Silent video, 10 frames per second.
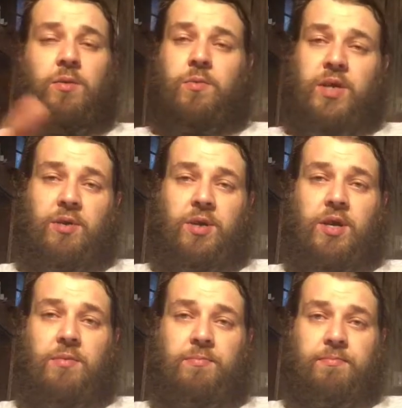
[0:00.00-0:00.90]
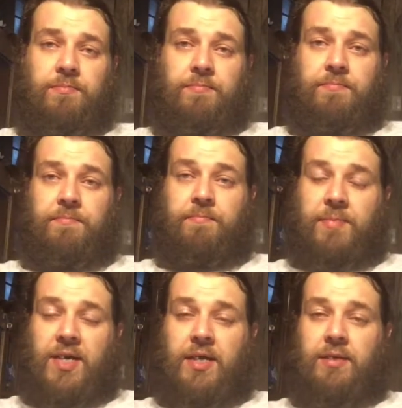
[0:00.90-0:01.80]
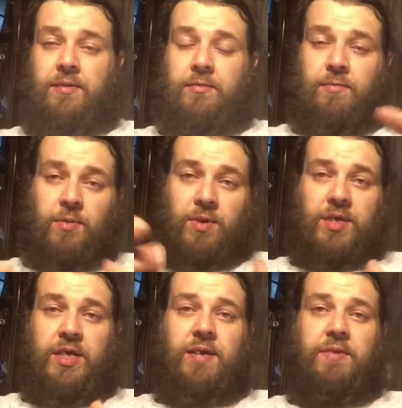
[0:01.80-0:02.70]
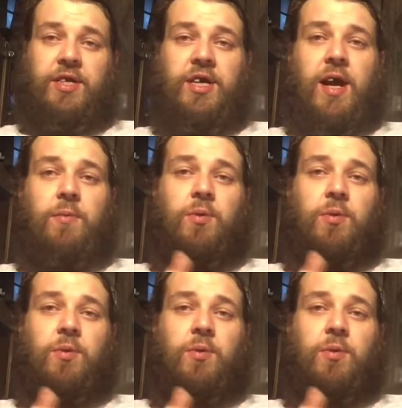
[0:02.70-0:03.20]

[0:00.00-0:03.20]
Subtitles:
We don't know. but we're willing to give it a shot.